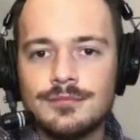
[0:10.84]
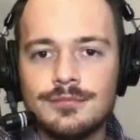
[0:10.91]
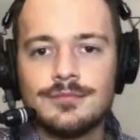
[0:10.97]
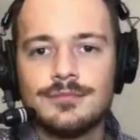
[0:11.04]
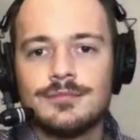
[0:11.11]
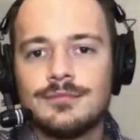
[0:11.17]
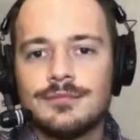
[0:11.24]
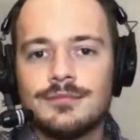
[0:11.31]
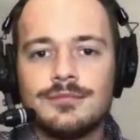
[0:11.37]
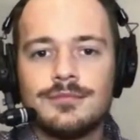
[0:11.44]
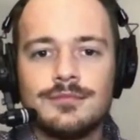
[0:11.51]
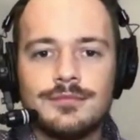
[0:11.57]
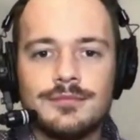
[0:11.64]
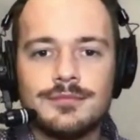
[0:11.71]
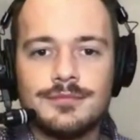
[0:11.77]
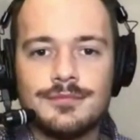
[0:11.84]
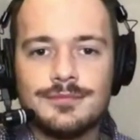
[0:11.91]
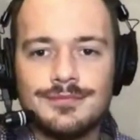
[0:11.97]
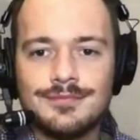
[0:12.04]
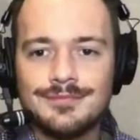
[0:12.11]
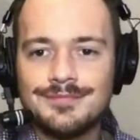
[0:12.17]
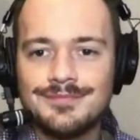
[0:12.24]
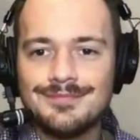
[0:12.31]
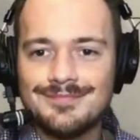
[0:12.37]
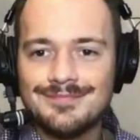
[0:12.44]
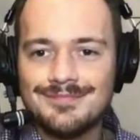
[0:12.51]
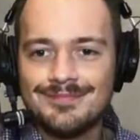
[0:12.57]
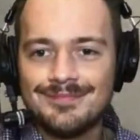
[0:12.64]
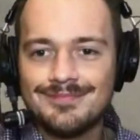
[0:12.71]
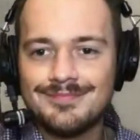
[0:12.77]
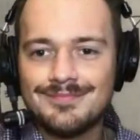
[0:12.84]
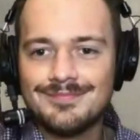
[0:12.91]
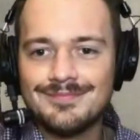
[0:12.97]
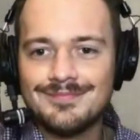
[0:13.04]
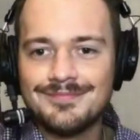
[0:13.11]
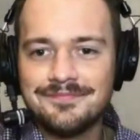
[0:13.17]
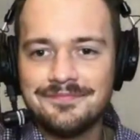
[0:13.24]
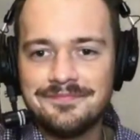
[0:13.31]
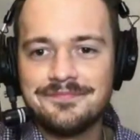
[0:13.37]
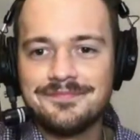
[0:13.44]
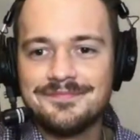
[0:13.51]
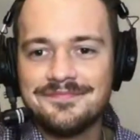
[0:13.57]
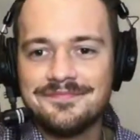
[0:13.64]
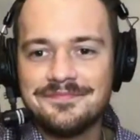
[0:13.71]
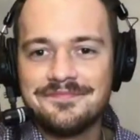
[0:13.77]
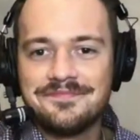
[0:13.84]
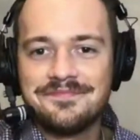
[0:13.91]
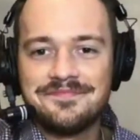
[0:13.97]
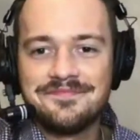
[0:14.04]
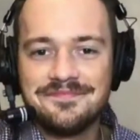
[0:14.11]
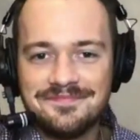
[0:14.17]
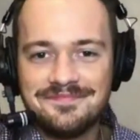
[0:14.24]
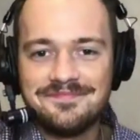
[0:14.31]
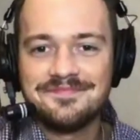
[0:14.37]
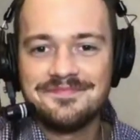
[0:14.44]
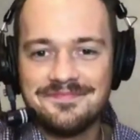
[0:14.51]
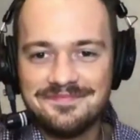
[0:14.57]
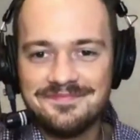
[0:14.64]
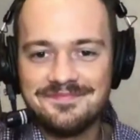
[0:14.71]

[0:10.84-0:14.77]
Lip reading: The person shown says nothing.